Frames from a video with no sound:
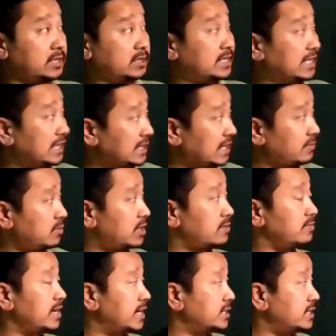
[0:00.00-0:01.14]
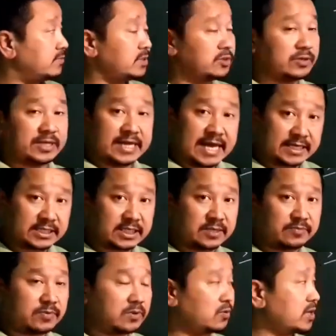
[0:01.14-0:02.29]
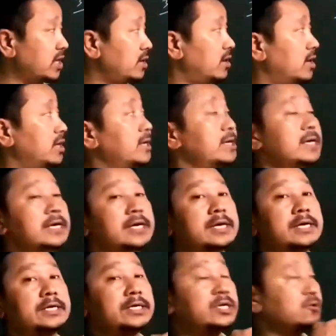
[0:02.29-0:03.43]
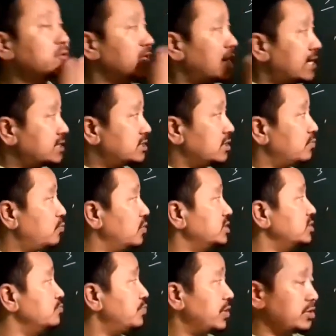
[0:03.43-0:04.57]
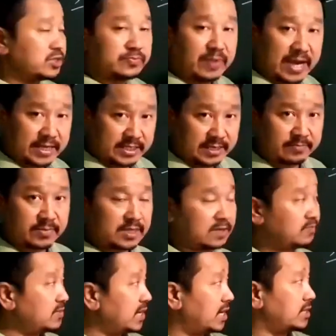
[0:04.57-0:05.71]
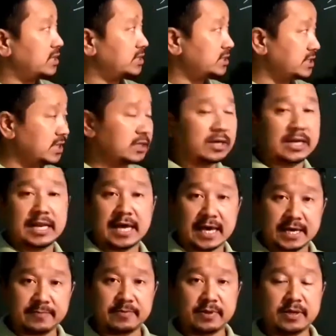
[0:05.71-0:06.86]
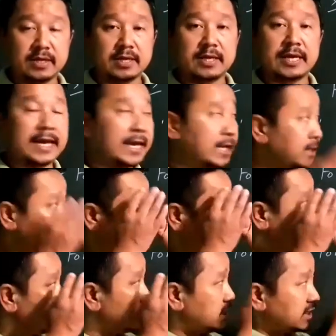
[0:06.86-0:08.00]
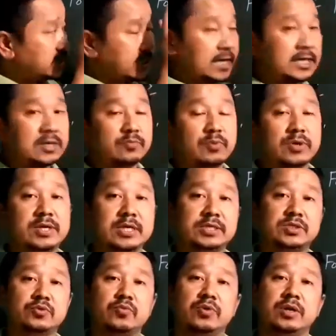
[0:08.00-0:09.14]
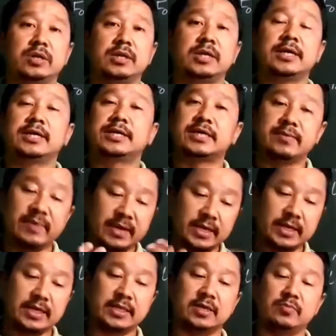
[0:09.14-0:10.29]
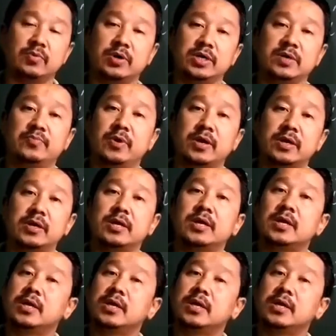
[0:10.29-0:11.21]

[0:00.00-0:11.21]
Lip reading: kill them or make them inactive, okay, or neutralize the poison produced by them if they are still alive, and these antibodies will remain in the body for